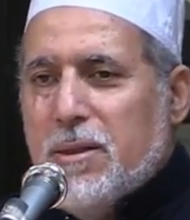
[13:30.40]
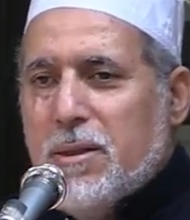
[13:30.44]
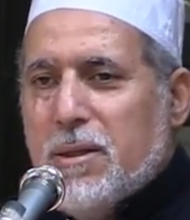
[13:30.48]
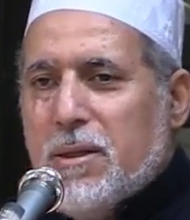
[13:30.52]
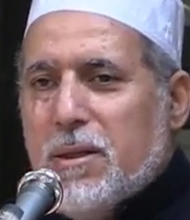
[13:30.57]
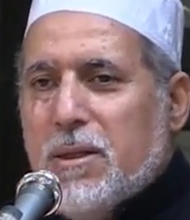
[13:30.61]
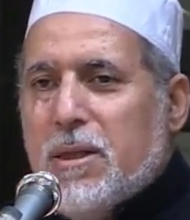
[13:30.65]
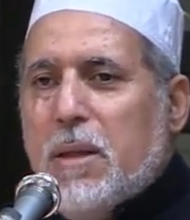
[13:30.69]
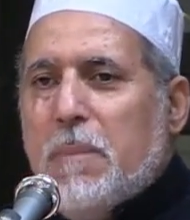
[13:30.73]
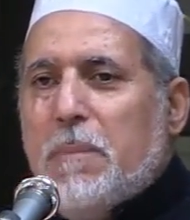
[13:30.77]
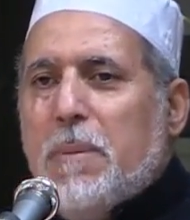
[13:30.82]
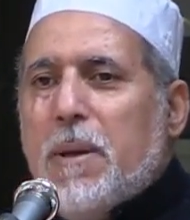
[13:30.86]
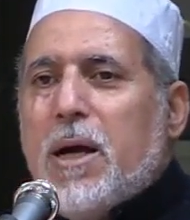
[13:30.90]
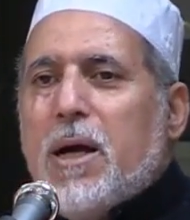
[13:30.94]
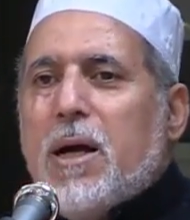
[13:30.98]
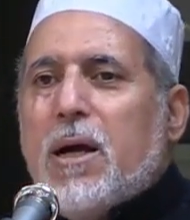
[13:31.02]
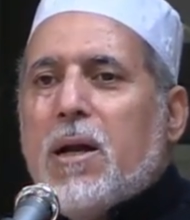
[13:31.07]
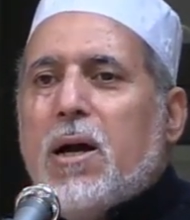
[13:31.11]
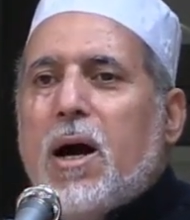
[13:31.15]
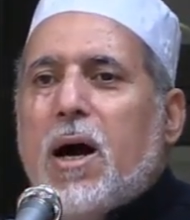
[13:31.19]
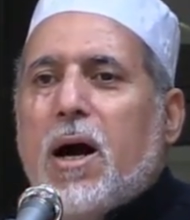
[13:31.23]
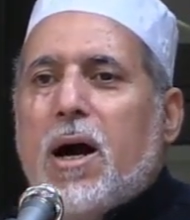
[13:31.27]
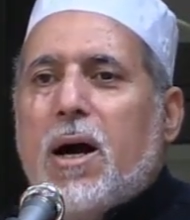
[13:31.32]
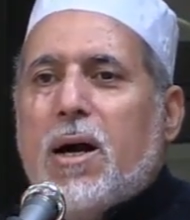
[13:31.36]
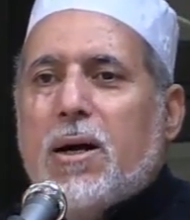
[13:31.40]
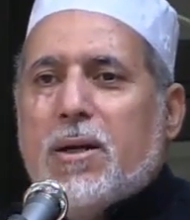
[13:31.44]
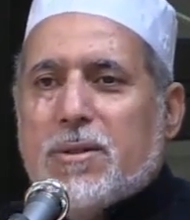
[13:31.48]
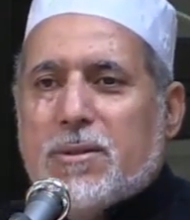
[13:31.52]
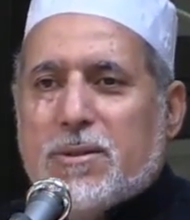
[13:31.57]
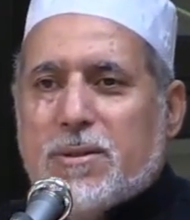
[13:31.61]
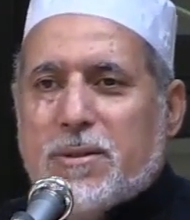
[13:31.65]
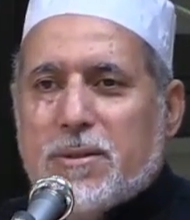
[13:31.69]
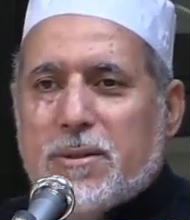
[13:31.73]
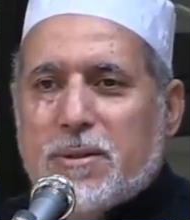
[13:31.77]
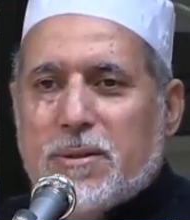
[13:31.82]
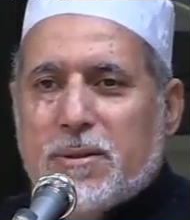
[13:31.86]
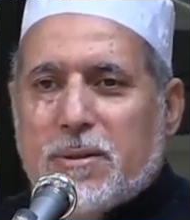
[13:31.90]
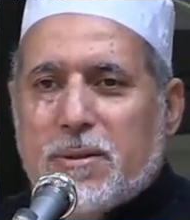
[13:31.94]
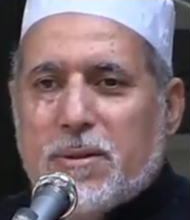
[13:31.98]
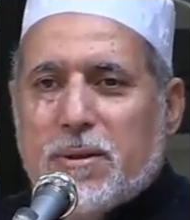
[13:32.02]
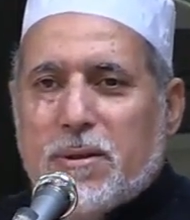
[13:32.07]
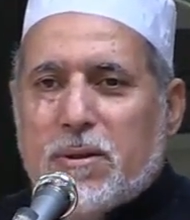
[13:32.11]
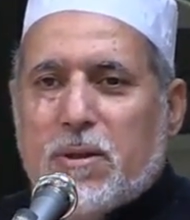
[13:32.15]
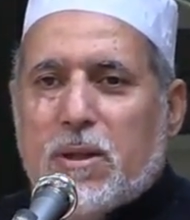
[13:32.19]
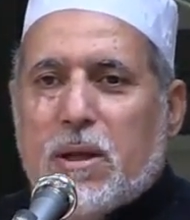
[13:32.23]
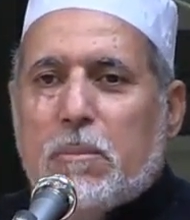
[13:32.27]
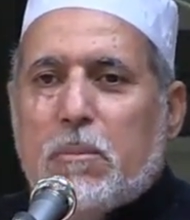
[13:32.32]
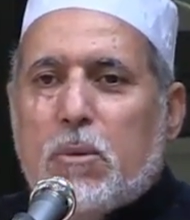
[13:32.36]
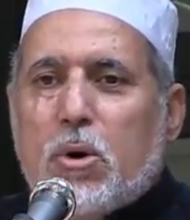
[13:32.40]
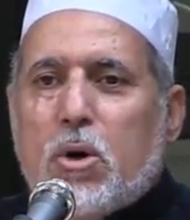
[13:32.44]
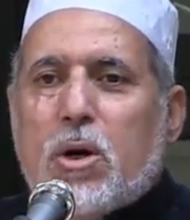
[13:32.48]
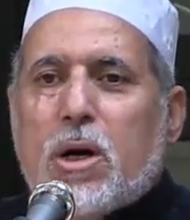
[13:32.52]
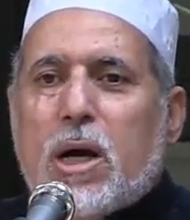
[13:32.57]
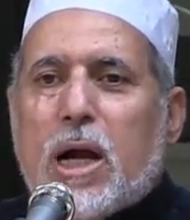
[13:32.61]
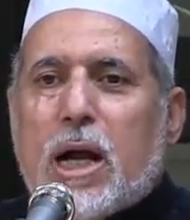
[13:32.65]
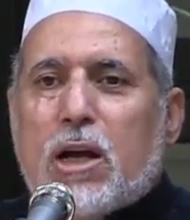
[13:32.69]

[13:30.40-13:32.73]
the bigger heart, the more